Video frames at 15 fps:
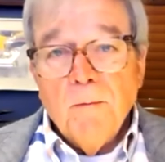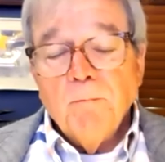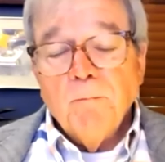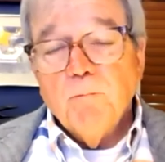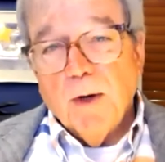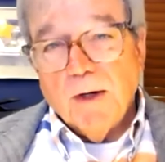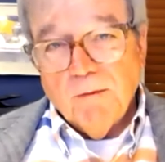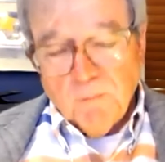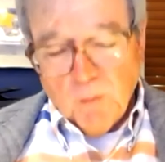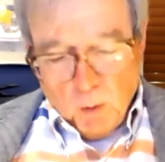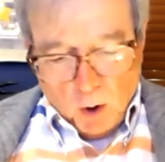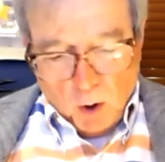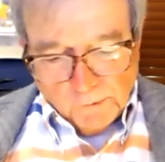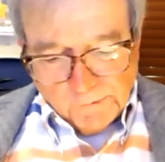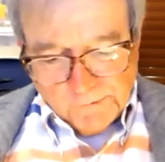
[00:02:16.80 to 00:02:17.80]
But if you
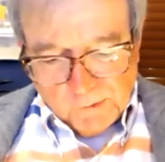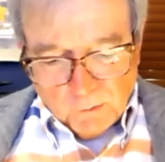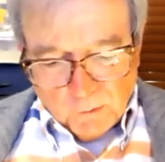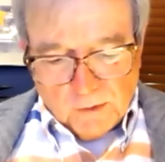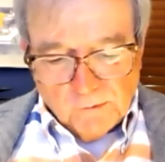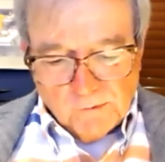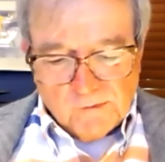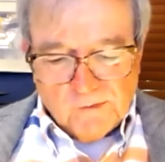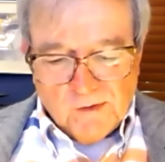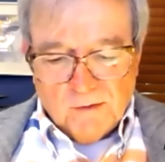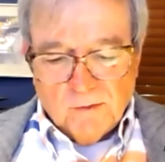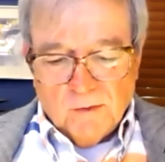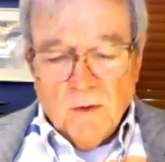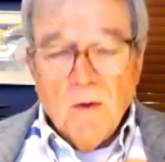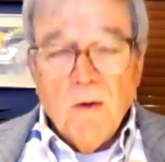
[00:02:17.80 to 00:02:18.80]
also
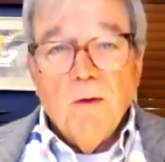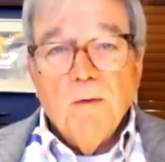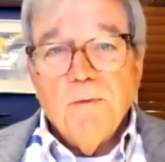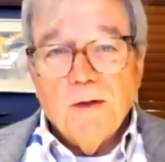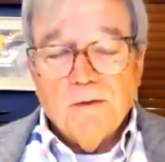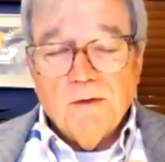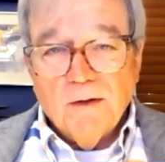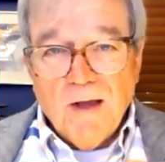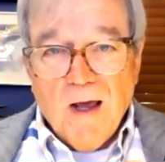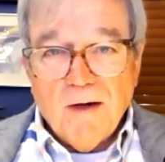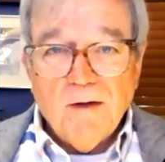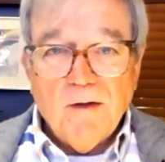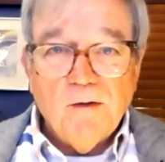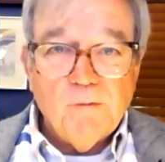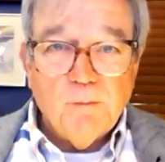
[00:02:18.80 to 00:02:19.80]
consider that
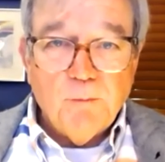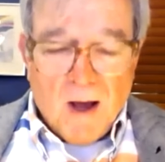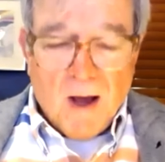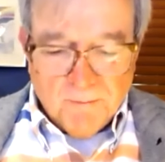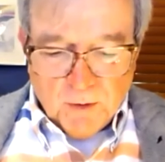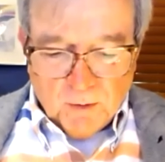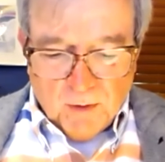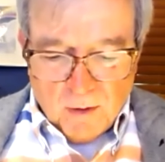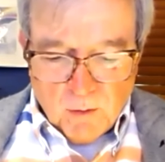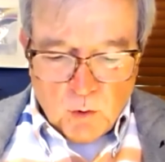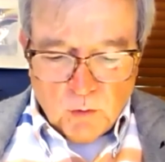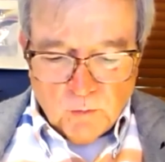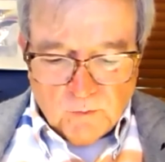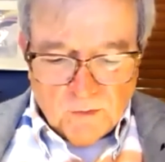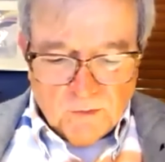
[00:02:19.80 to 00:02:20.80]
Connecticut's
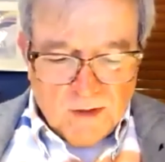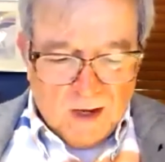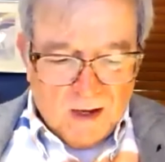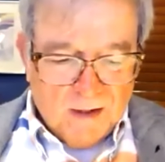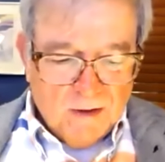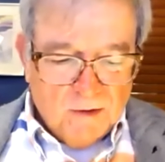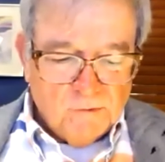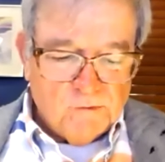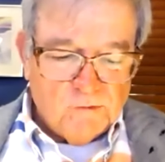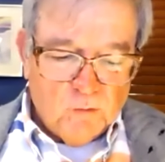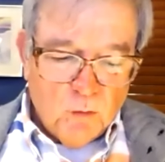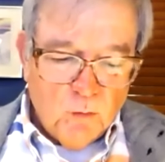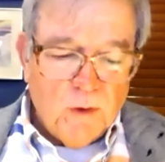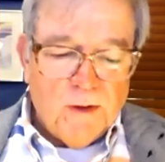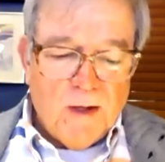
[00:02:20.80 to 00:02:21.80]
population today is
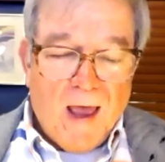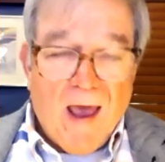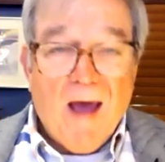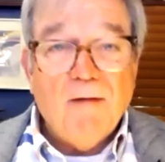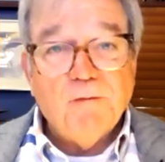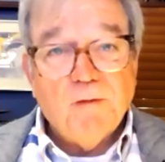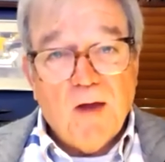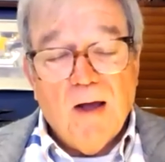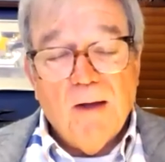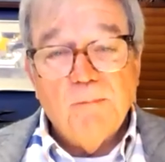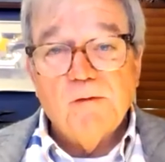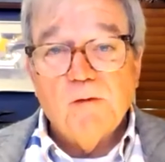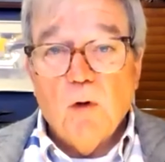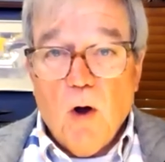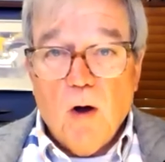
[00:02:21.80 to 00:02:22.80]
two and a half
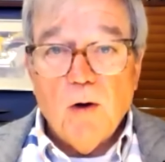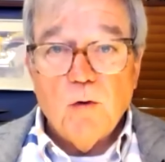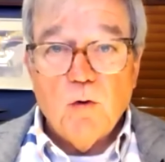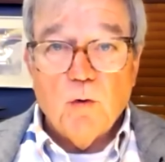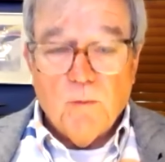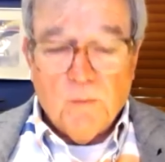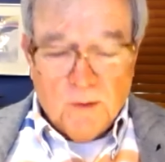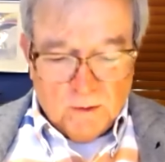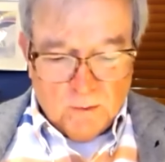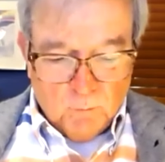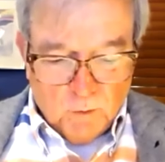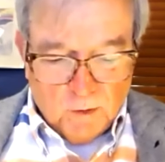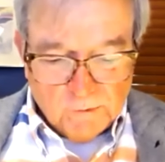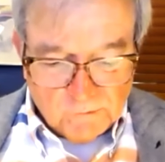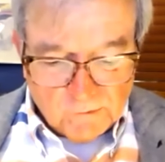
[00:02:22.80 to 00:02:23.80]
times larger than it
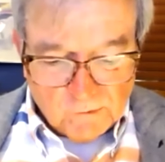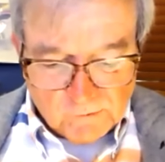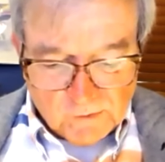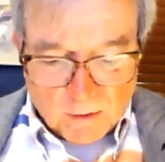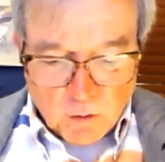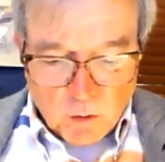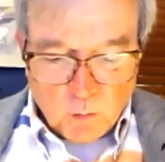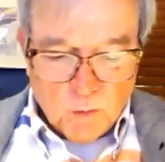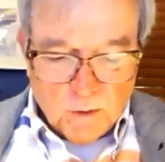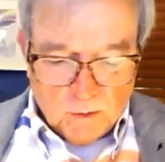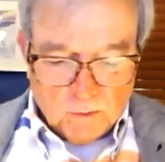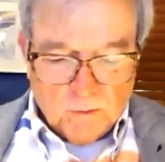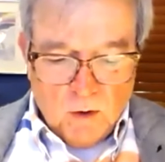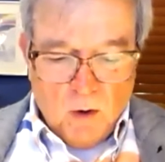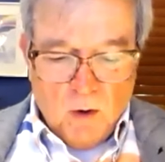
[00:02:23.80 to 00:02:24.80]
was a century
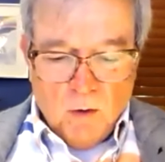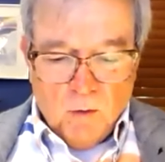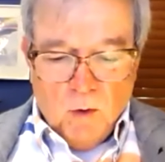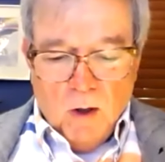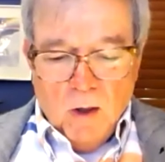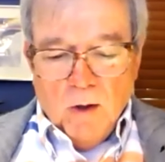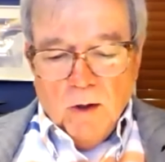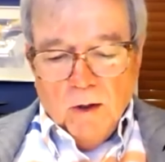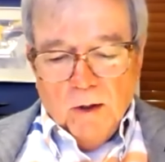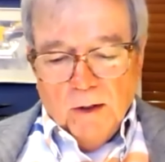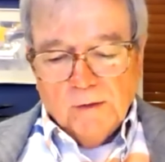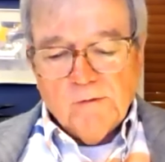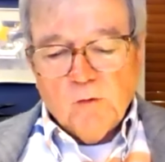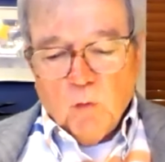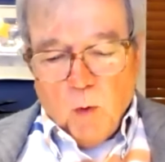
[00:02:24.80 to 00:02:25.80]
ago,
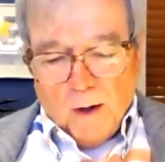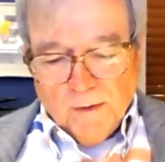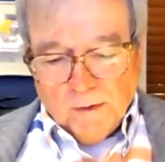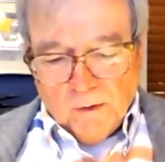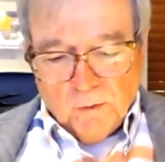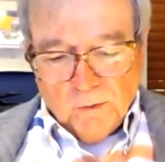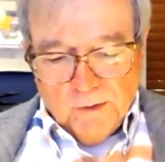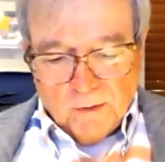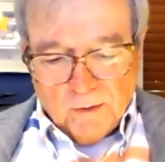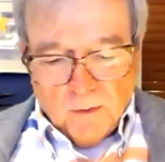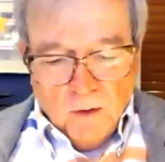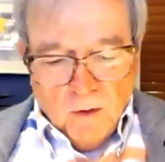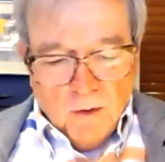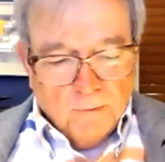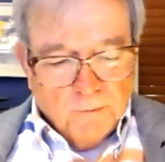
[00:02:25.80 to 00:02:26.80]
it's quite clear
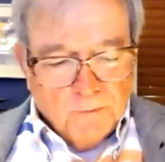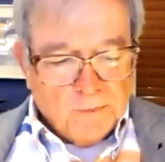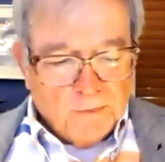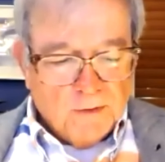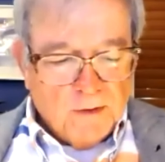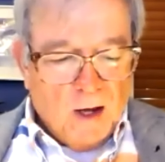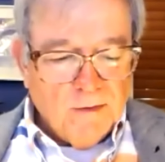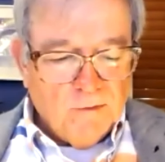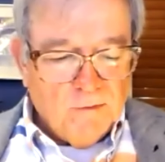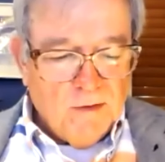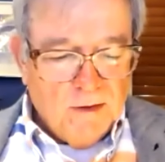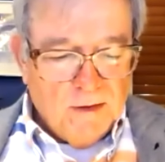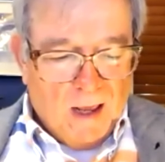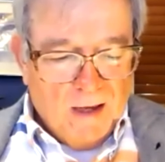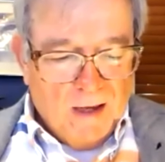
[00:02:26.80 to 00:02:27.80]
that the
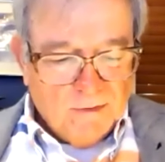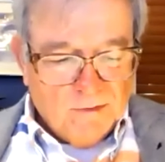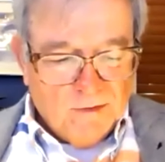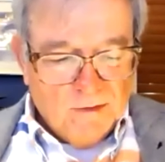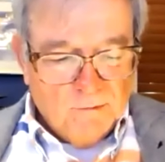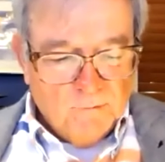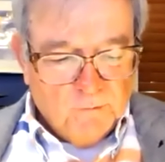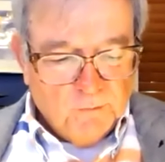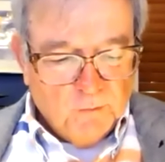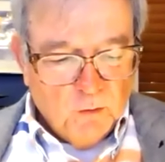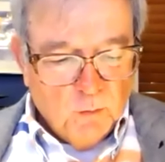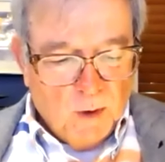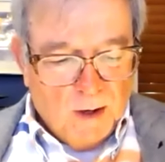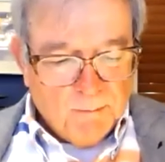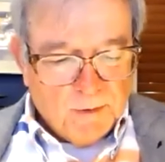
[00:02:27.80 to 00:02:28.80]
nineteen eighteen
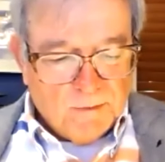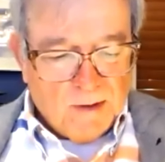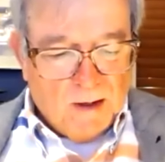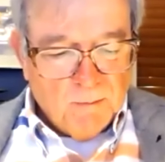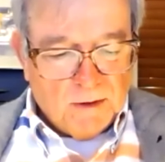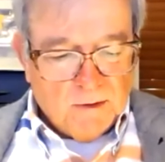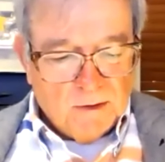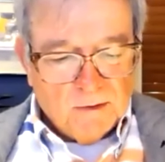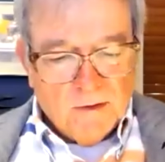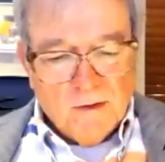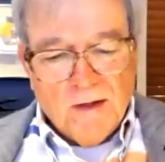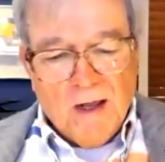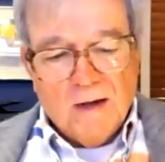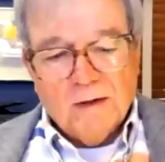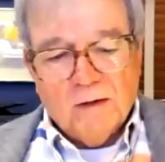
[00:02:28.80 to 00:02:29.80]
flu epidemic in
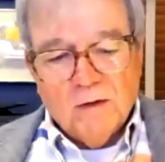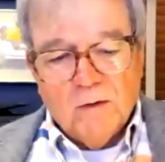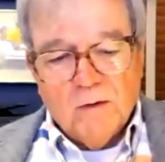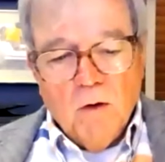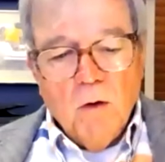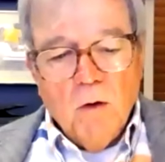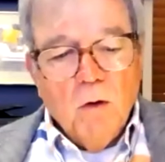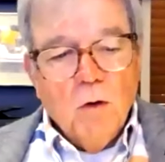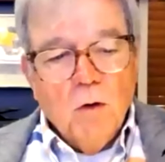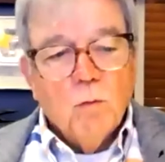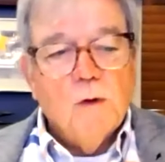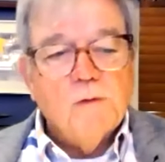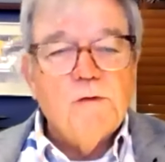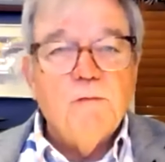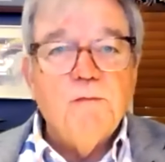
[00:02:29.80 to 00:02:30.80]
Connecticut
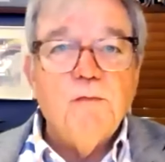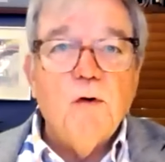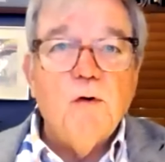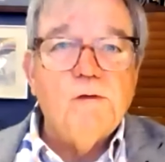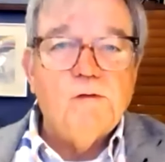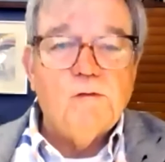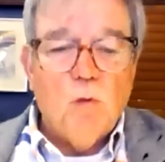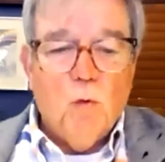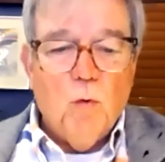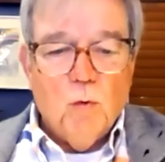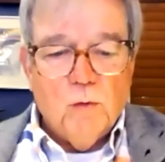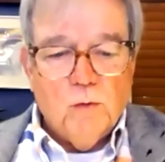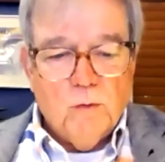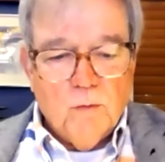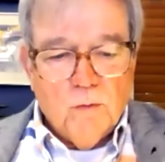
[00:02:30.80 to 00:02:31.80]
was a
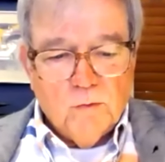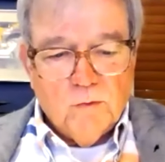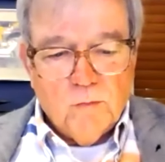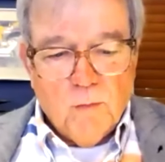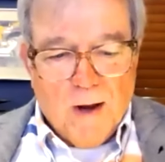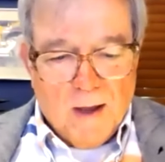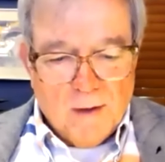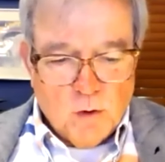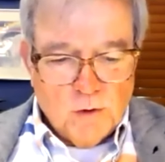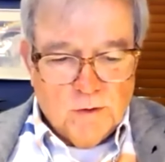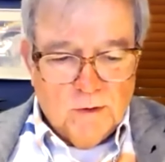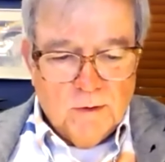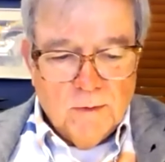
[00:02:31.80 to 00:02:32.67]
first-order tragedy.